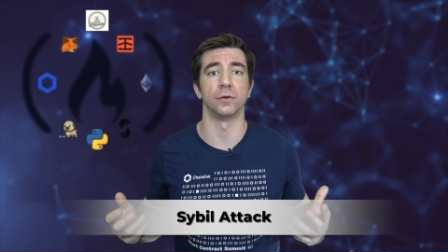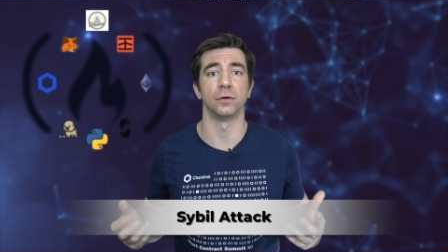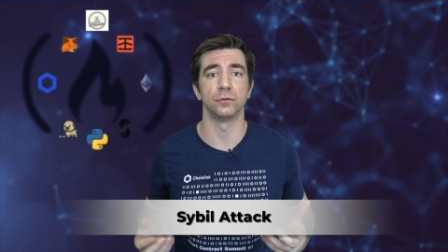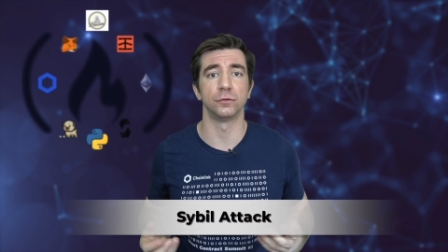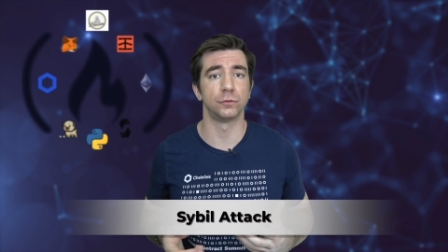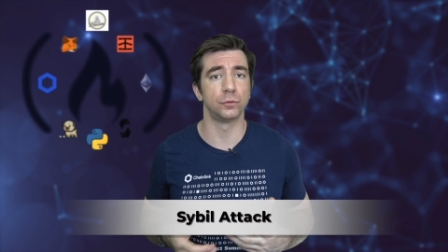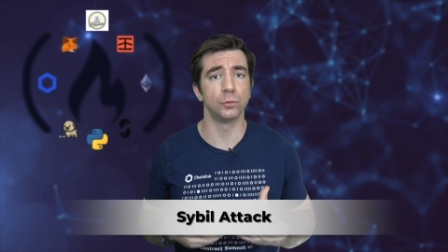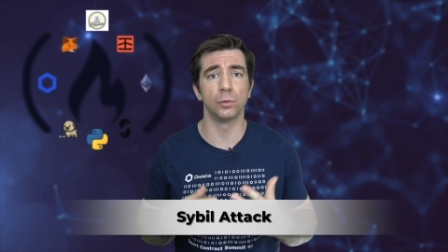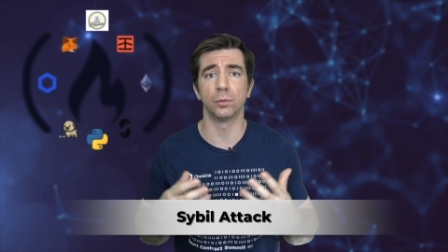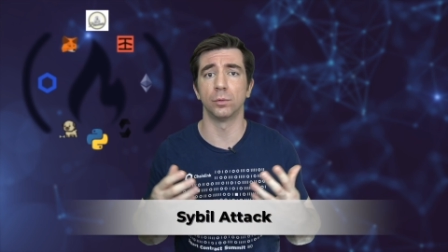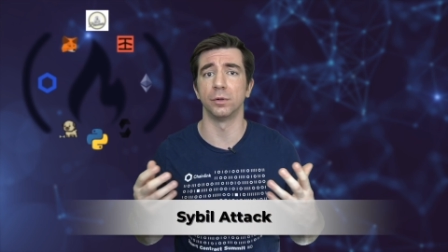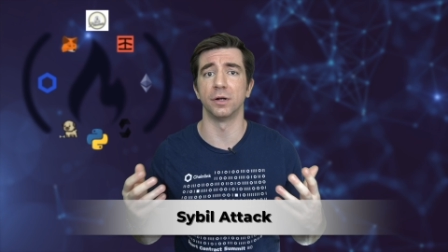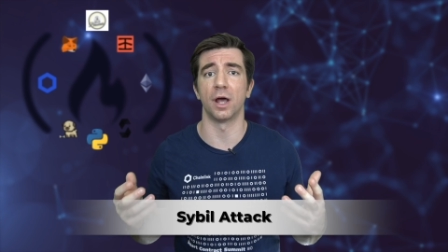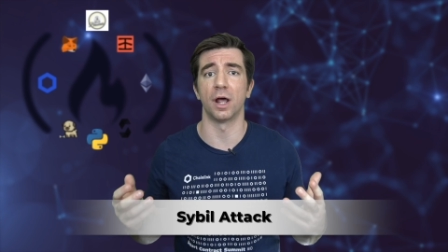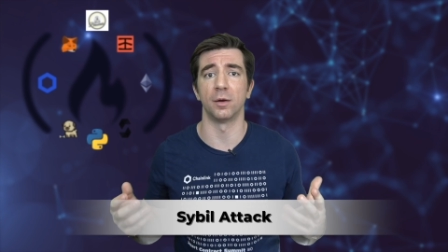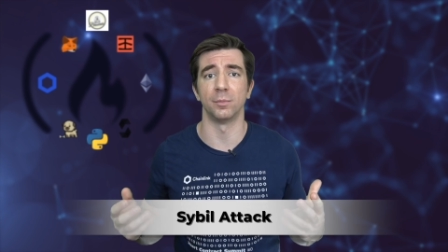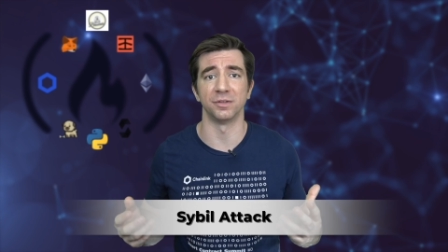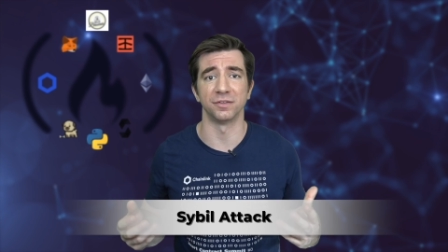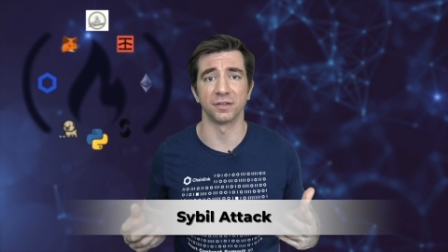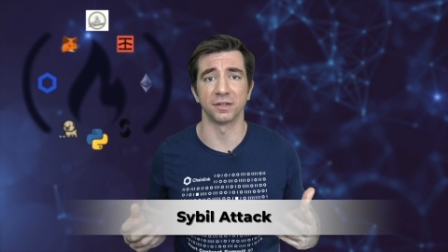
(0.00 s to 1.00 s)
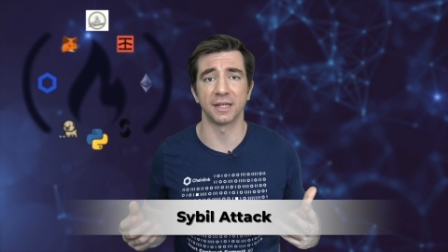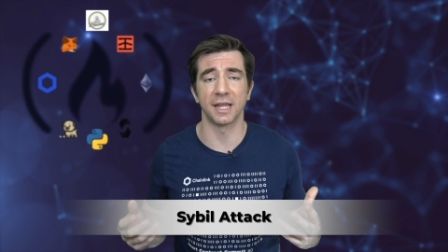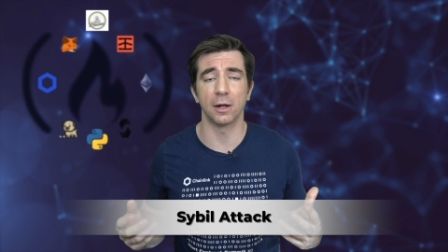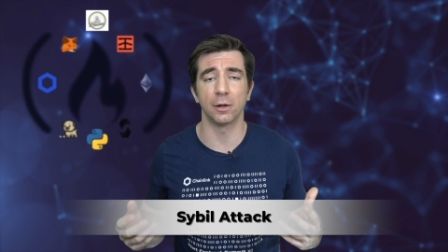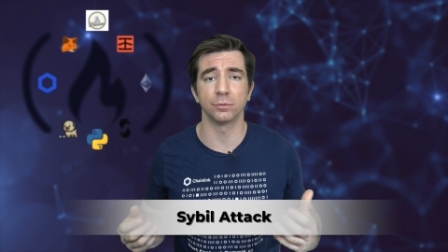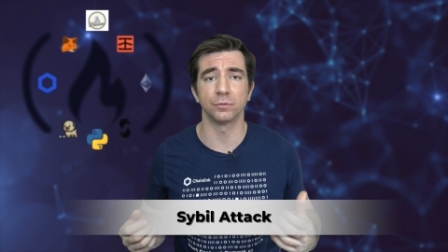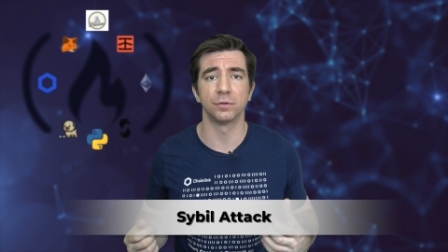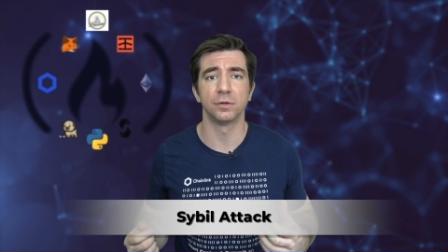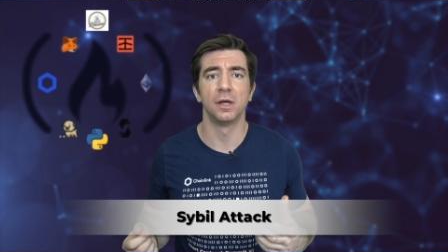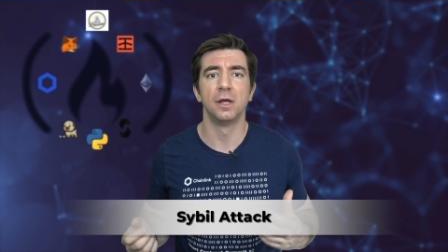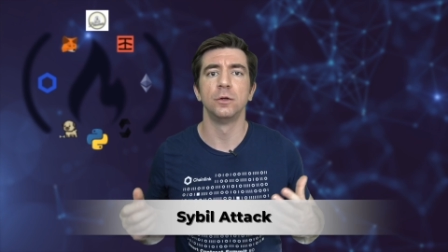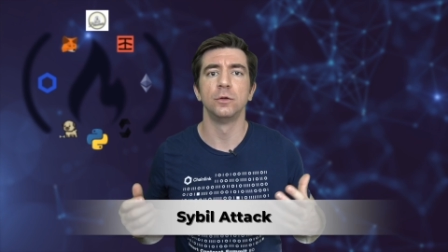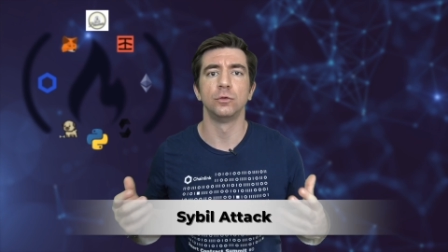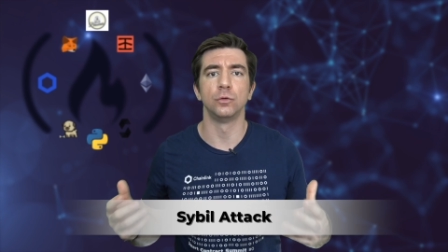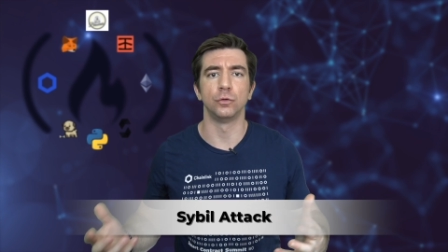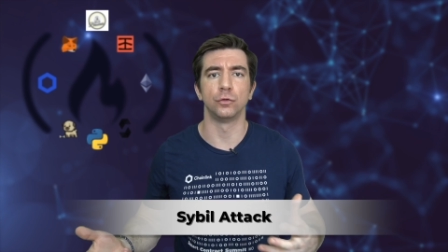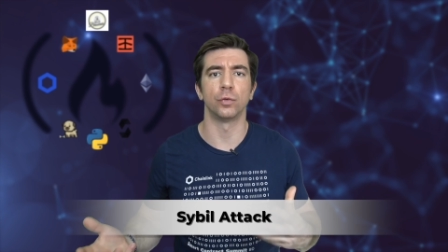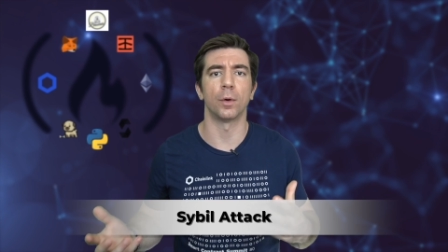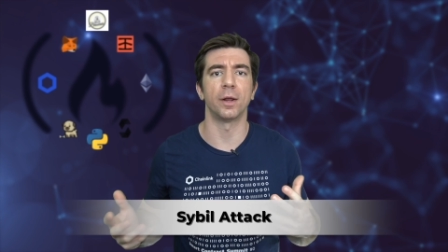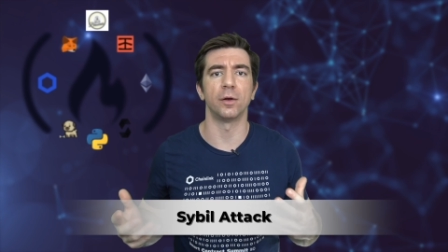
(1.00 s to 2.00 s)
pseudo-anonymous accounts to
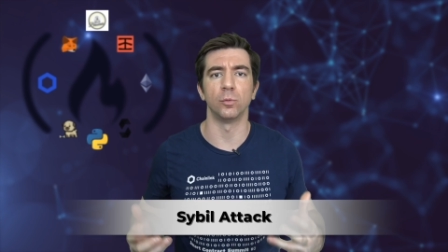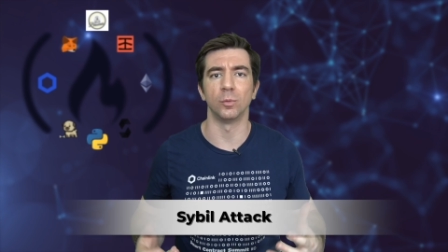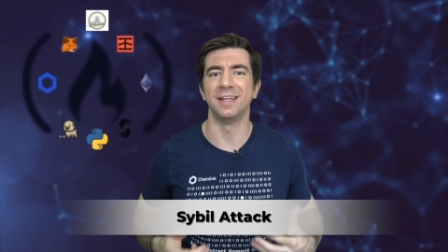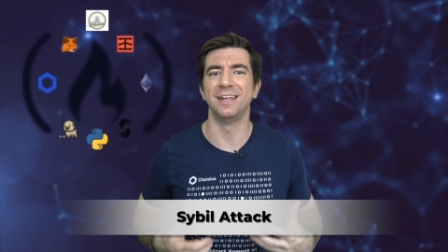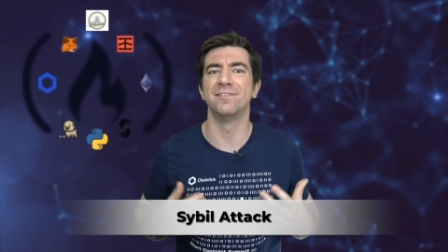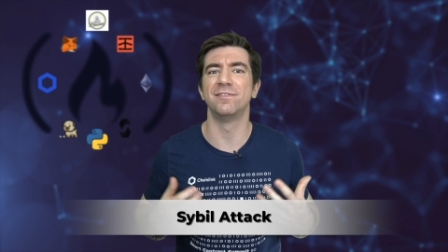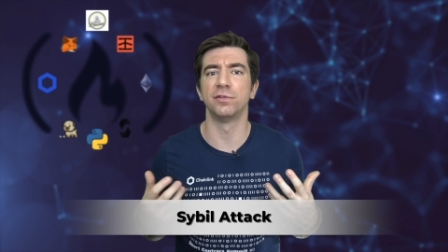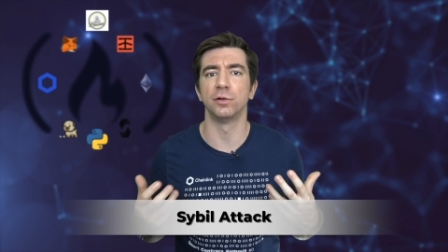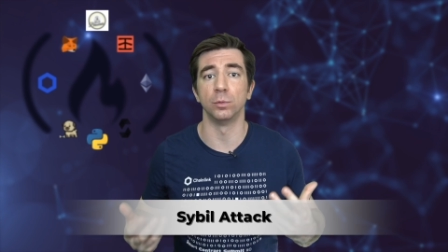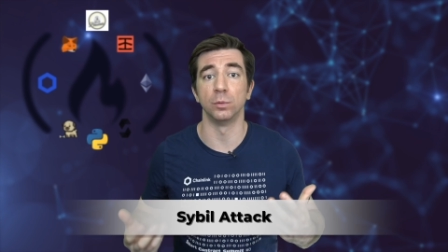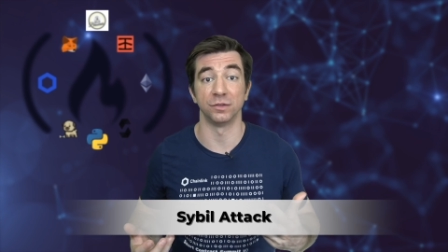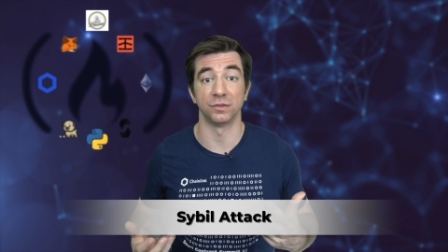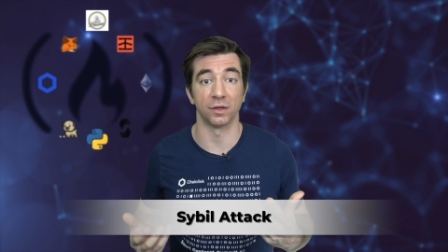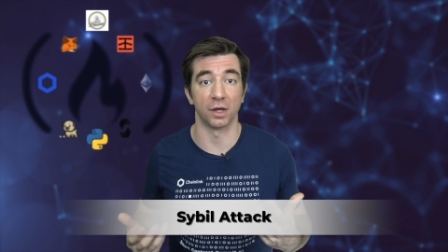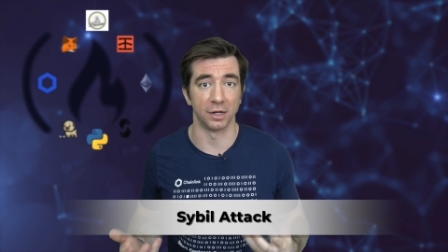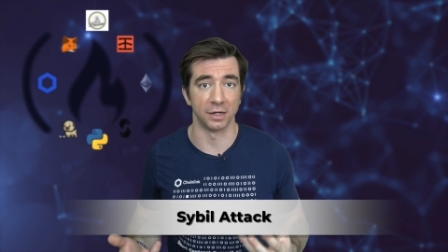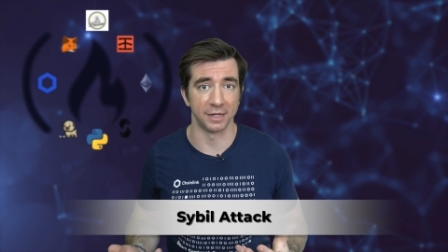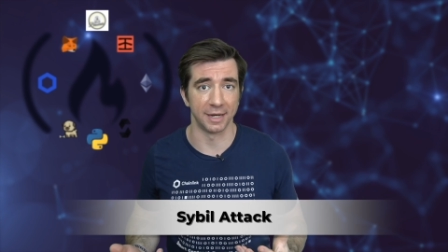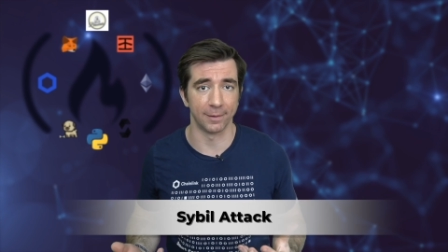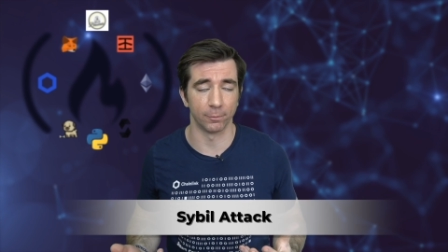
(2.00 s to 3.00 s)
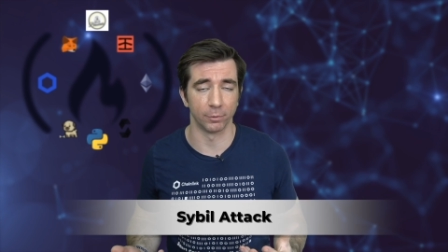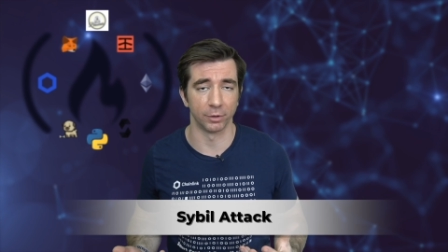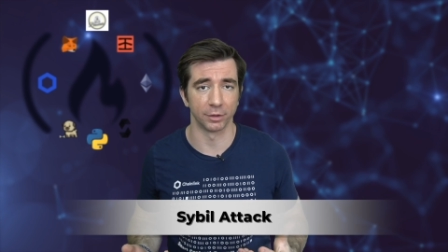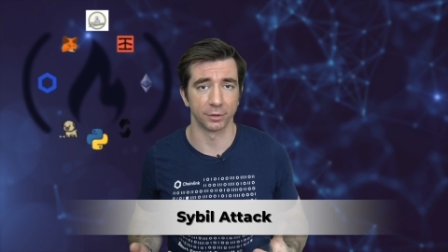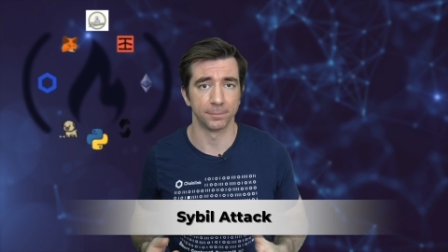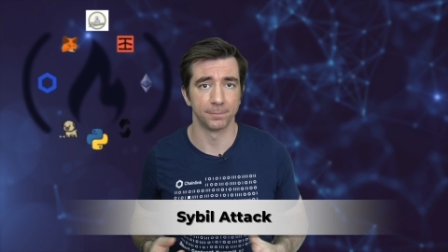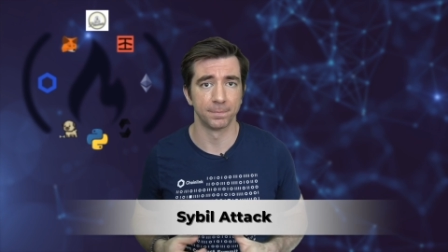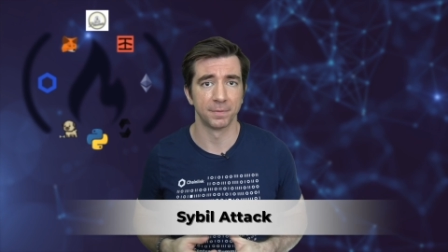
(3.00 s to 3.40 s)
try to influence a network.